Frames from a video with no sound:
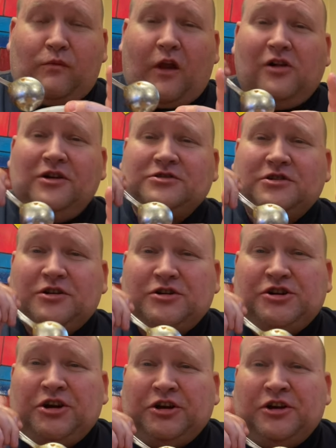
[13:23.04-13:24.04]
This is a
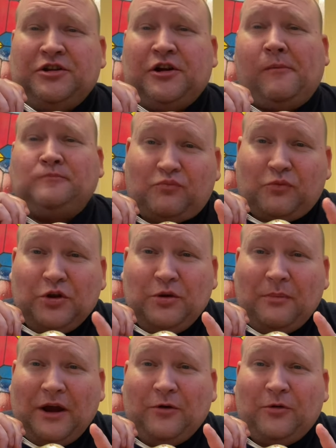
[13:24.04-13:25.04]
chili that you
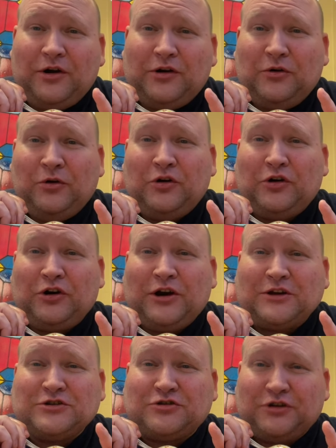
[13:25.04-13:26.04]
might want to order
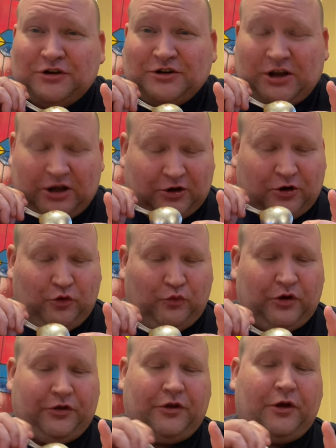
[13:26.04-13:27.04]
extra and take home
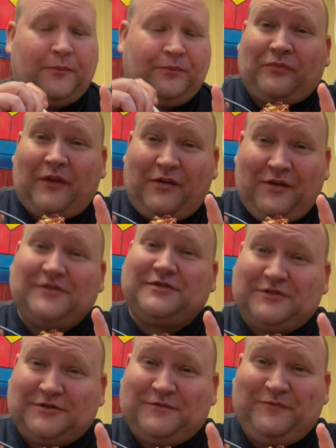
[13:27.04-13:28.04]
with you. This
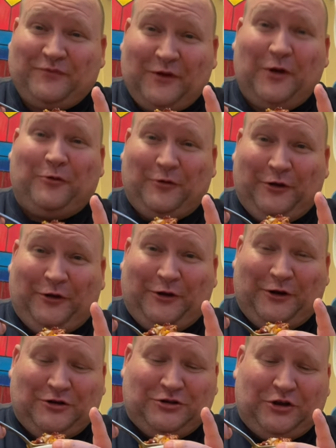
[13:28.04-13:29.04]
is a really
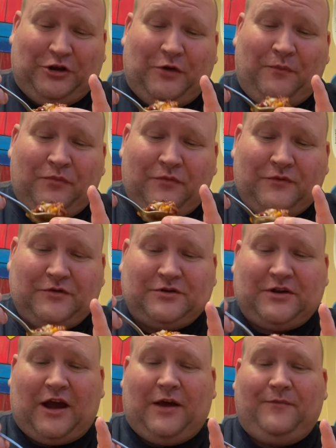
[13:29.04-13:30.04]
good chili. It's
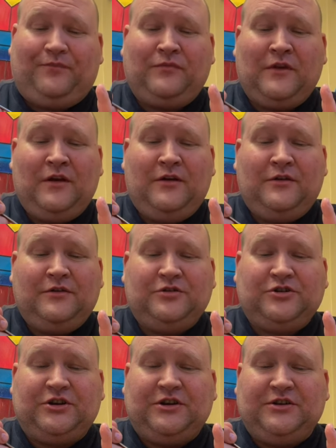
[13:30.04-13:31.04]
got
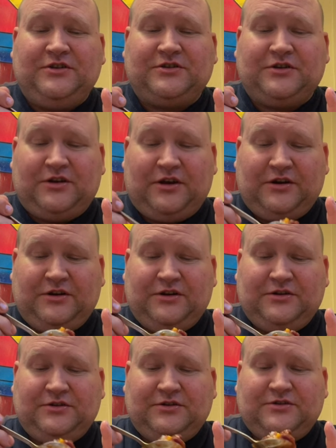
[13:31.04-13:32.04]
cheese and
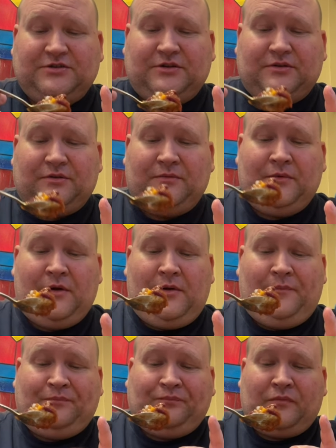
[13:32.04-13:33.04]
onions
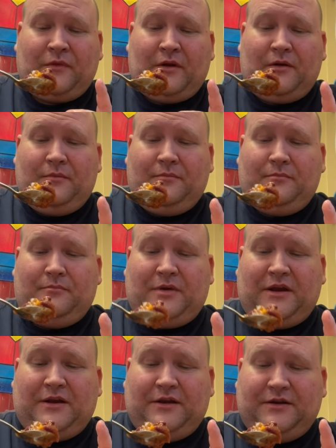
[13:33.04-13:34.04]
and
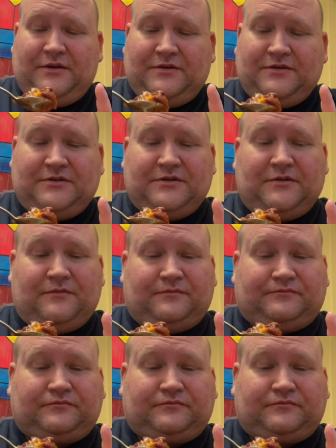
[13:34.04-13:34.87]
beans and